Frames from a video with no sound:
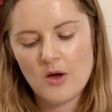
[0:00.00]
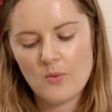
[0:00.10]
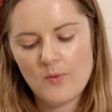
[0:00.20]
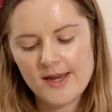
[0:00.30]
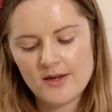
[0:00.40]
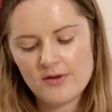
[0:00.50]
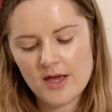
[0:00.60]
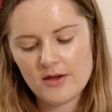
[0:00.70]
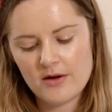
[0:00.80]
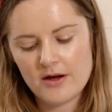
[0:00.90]
When you
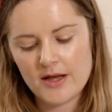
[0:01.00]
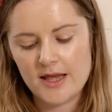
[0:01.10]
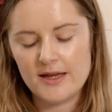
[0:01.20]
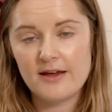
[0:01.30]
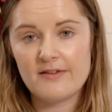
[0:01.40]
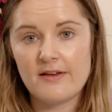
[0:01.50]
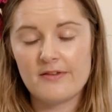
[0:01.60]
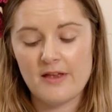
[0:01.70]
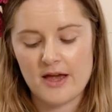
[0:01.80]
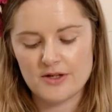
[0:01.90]
get your eye in, as I
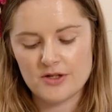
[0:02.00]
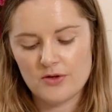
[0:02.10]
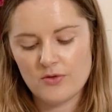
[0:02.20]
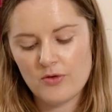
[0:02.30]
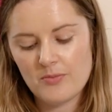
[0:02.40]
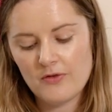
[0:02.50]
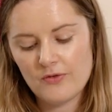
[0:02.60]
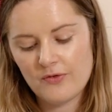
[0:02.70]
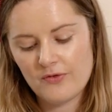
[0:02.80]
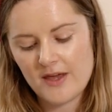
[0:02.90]
said, you're almost
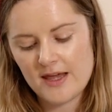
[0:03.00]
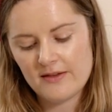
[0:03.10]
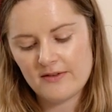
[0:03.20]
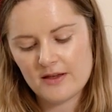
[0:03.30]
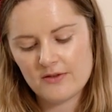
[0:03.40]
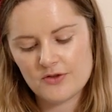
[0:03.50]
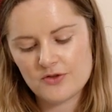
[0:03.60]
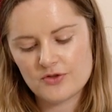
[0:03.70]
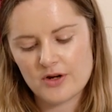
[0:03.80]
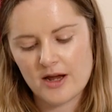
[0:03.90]
feeding the
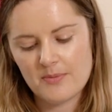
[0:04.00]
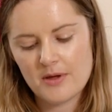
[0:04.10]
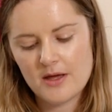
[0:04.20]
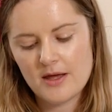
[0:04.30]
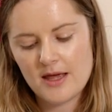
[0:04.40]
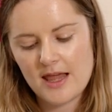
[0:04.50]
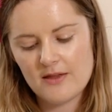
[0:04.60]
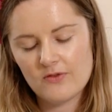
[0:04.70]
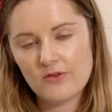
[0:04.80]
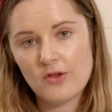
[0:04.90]
strip
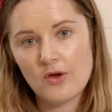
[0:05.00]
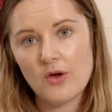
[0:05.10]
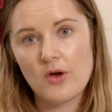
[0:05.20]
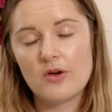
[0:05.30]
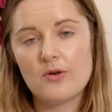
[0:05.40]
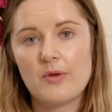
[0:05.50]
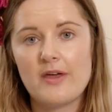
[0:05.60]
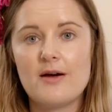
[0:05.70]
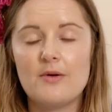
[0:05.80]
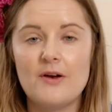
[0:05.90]
into the hook
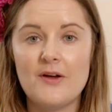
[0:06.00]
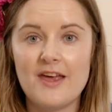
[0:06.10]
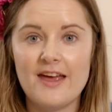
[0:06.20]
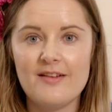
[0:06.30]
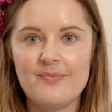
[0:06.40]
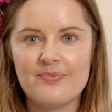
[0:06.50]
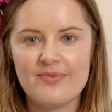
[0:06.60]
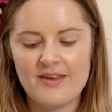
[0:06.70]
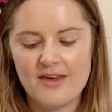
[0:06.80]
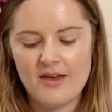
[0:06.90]
without looking.
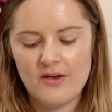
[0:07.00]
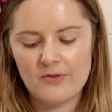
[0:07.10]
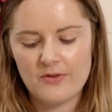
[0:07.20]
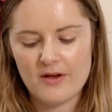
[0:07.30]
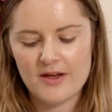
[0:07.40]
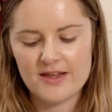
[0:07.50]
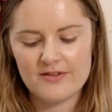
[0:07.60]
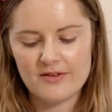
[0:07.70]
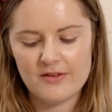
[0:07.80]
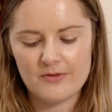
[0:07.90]
So I can
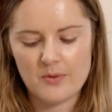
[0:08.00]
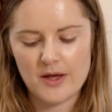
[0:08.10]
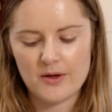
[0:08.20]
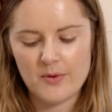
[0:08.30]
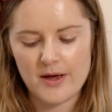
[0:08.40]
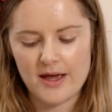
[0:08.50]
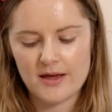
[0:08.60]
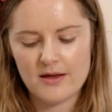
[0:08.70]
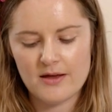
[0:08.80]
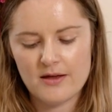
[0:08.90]
do this quite
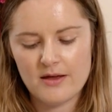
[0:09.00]
quick.